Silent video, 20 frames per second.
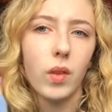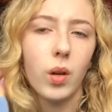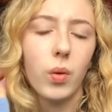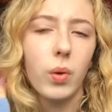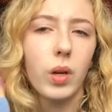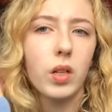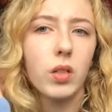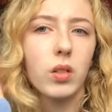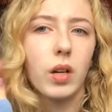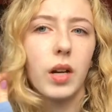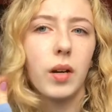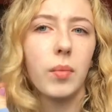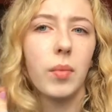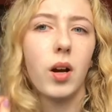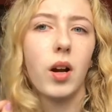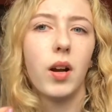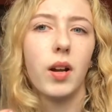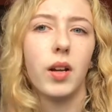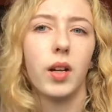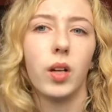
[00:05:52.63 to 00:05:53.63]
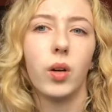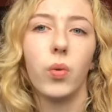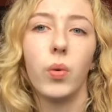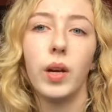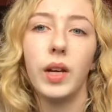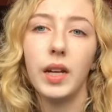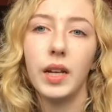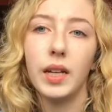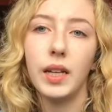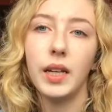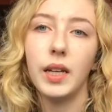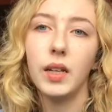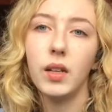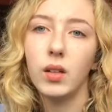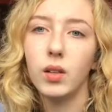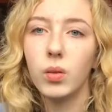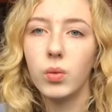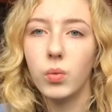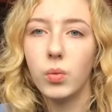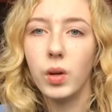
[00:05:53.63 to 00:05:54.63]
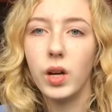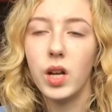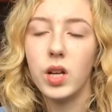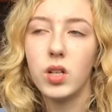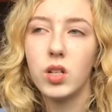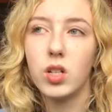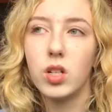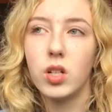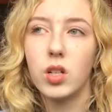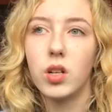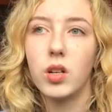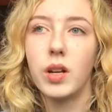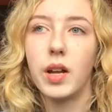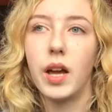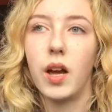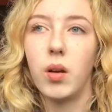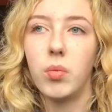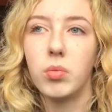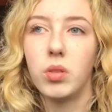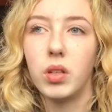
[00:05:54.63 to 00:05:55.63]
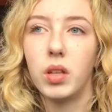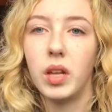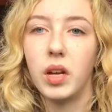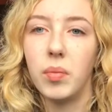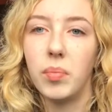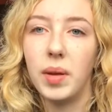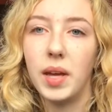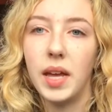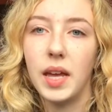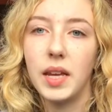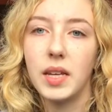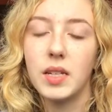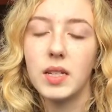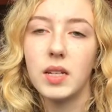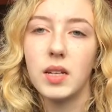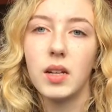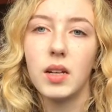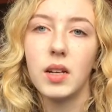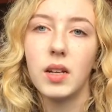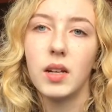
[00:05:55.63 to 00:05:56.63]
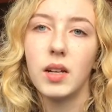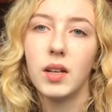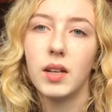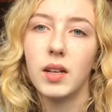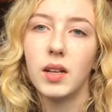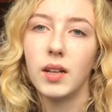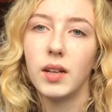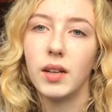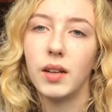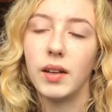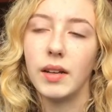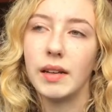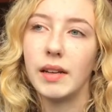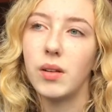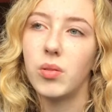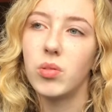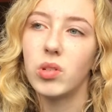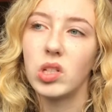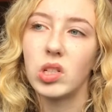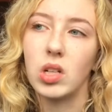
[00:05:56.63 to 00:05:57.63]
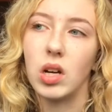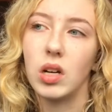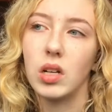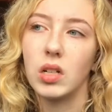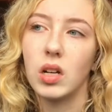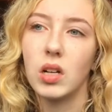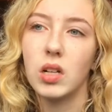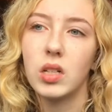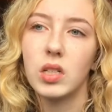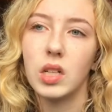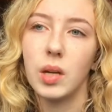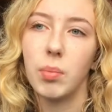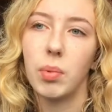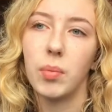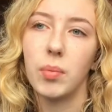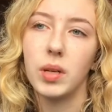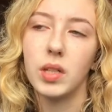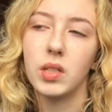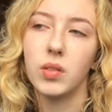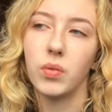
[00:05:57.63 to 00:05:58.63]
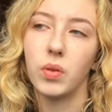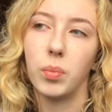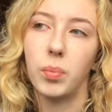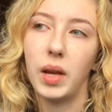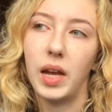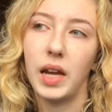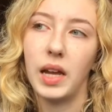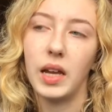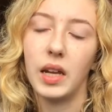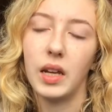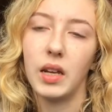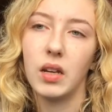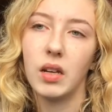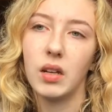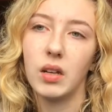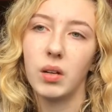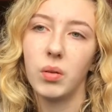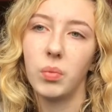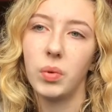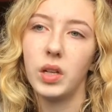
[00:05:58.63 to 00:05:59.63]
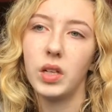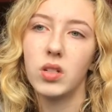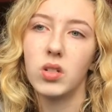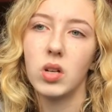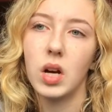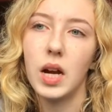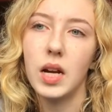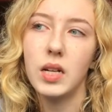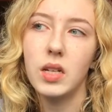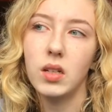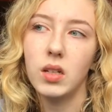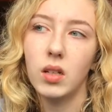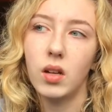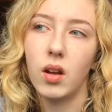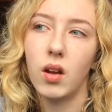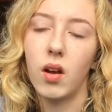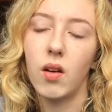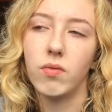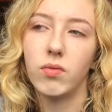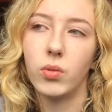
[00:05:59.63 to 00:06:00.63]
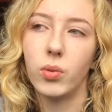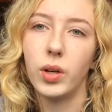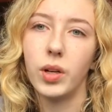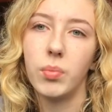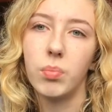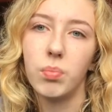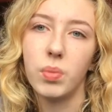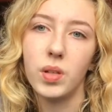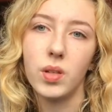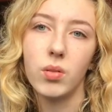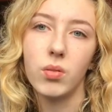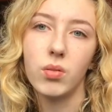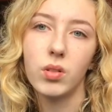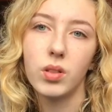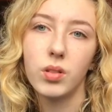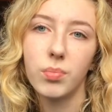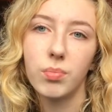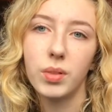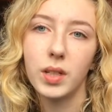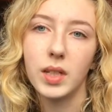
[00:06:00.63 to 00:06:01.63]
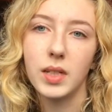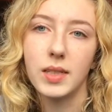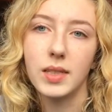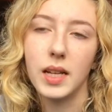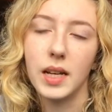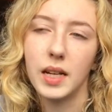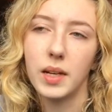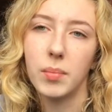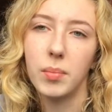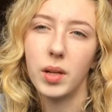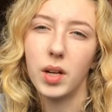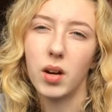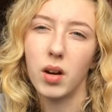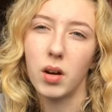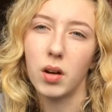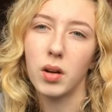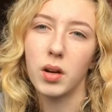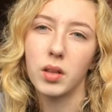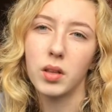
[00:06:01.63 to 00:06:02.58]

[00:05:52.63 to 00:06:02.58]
We also had him on Quinidine, which helped a little bit. He was just on a ton of supplements for pain. We tried to avoid bute because that can be hard